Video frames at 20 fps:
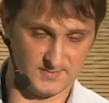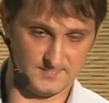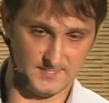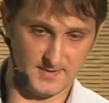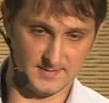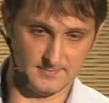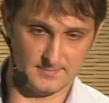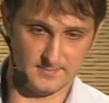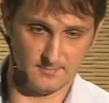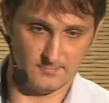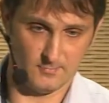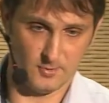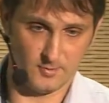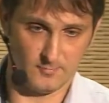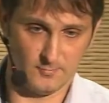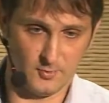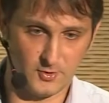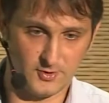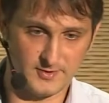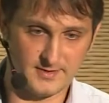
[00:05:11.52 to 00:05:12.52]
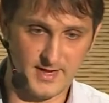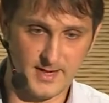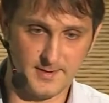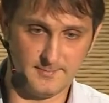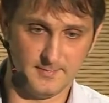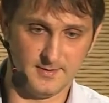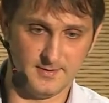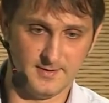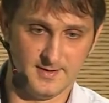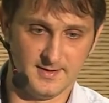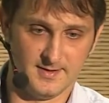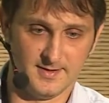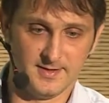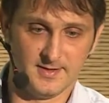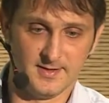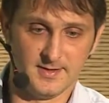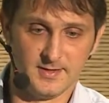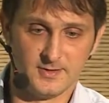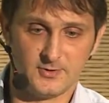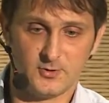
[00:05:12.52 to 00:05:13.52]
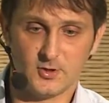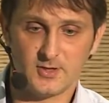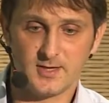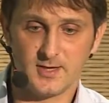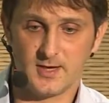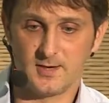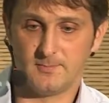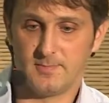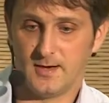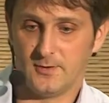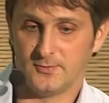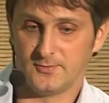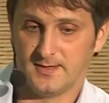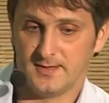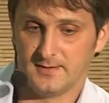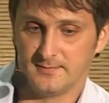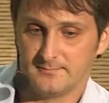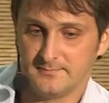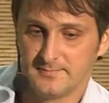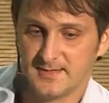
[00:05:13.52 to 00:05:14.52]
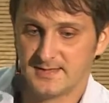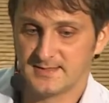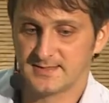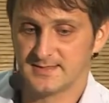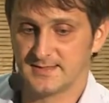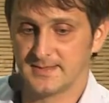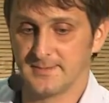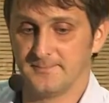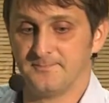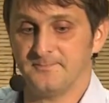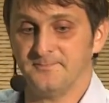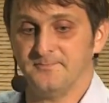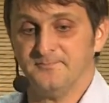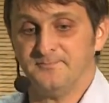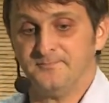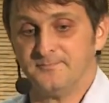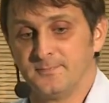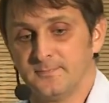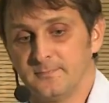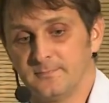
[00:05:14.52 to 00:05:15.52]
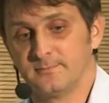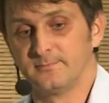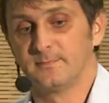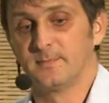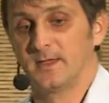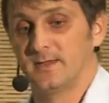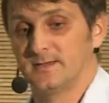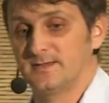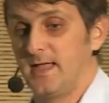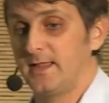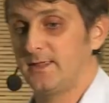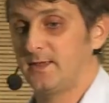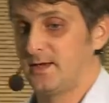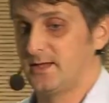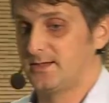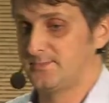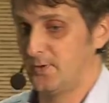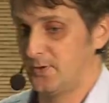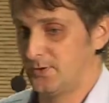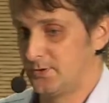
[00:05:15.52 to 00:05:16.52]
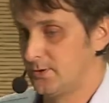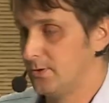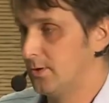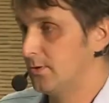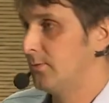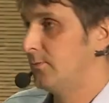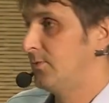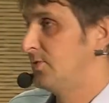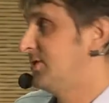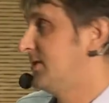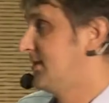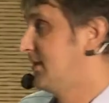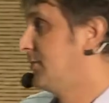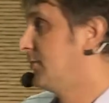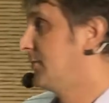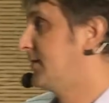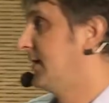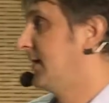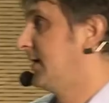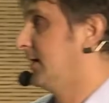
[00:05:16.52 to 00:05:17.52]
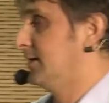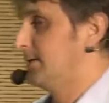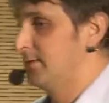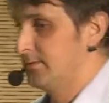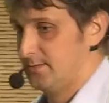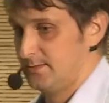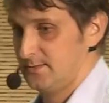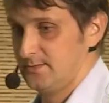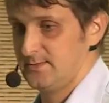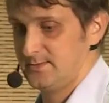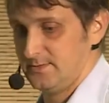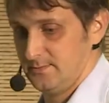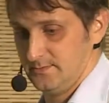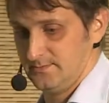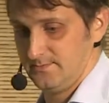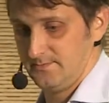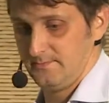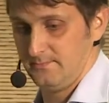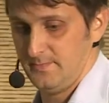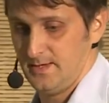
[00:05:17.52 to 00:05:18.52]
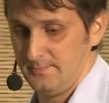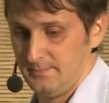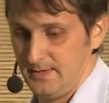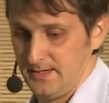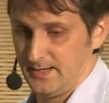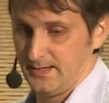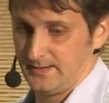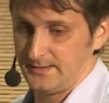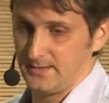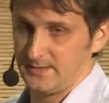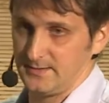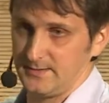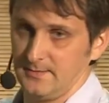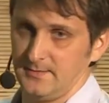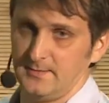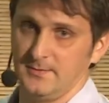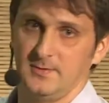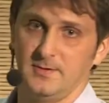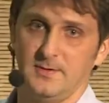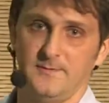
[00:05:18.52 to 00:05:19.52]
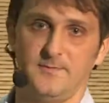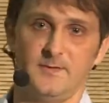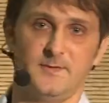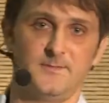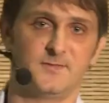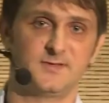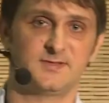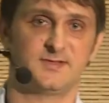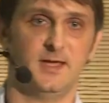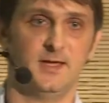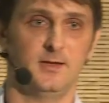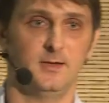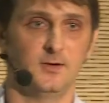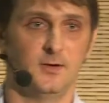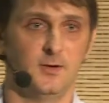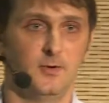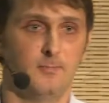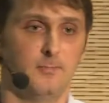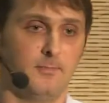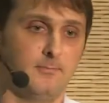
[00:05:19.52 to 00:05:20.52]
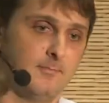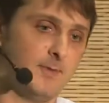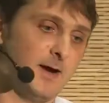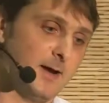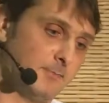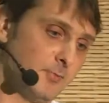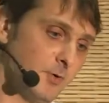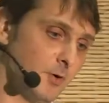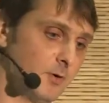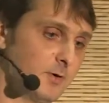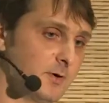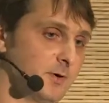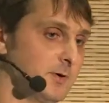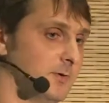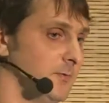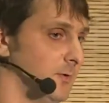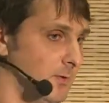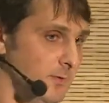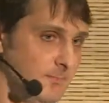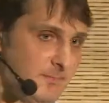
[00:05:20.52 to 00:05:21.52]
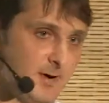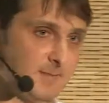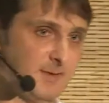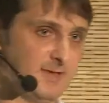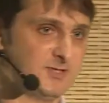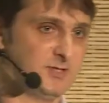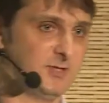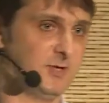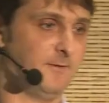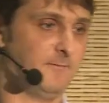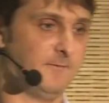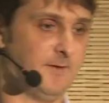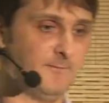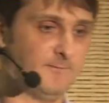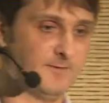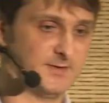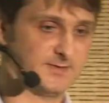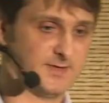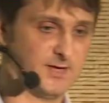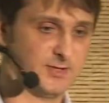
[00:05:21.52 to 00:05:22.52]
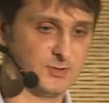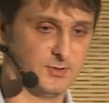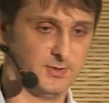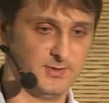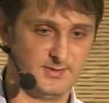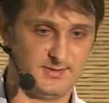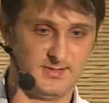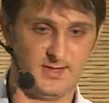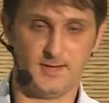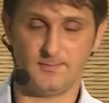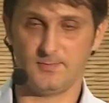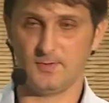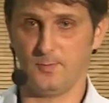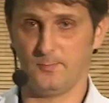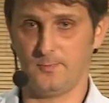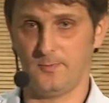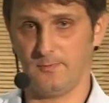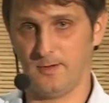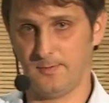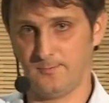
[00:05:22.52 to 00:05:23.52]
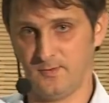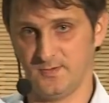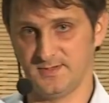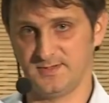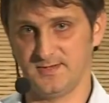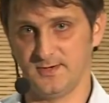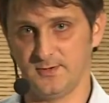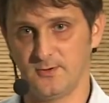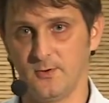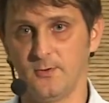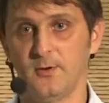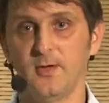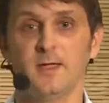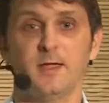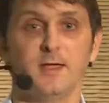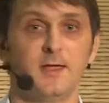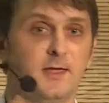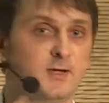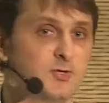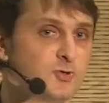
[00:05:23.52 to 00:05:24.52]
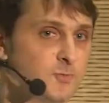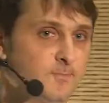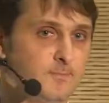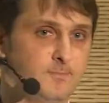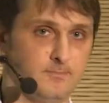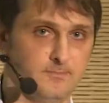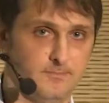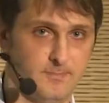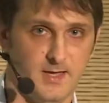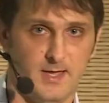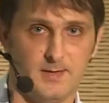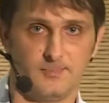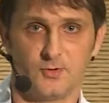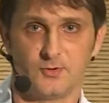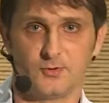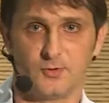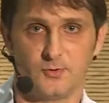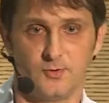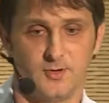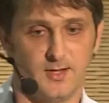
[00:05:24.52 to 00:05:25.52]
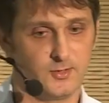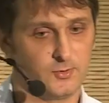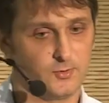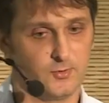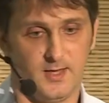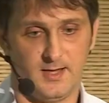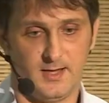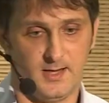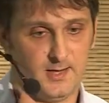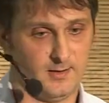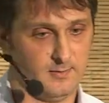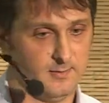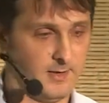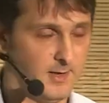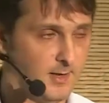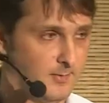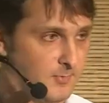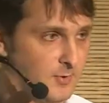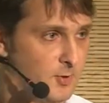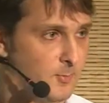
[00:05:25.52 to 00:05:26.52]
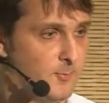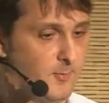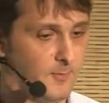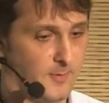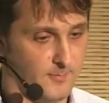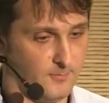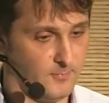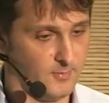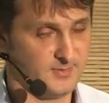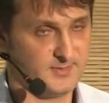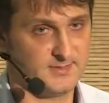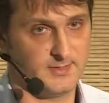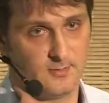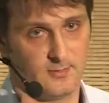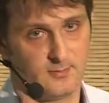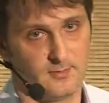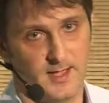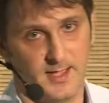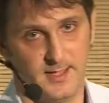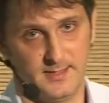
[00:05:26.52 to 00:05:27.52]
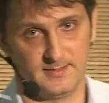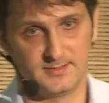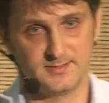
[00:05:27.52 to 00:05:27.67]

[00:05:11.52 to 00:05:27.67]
spend more time talking about, and that's a standardized protocol, which is a good thing. So, meaning that if you say, my broker or my messaging infrastructure is AMQP 1.0, it should be able to connect to any AMQP 1.0 client.